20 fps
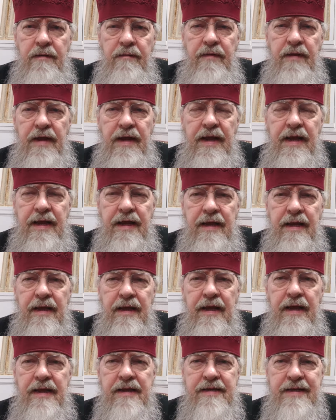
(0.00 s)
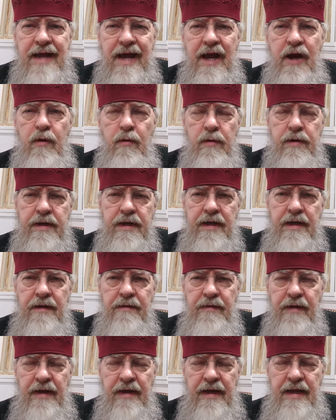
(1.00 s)
the integrity
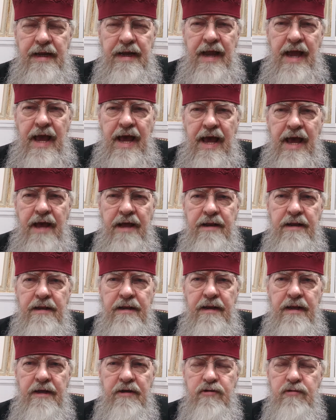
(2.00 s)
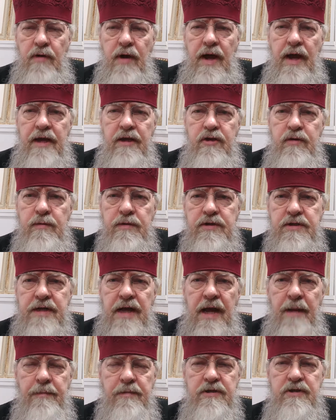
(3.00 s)
that he had in trying to
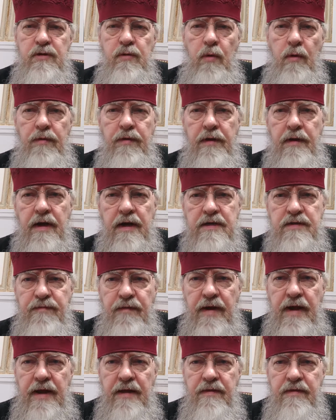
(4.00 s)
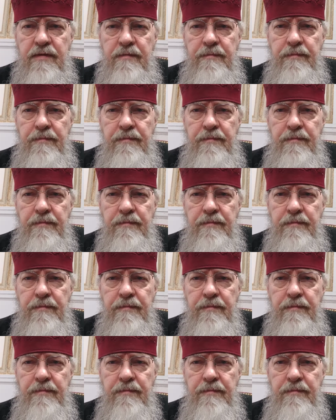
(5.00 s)
establish the Orthodox faith.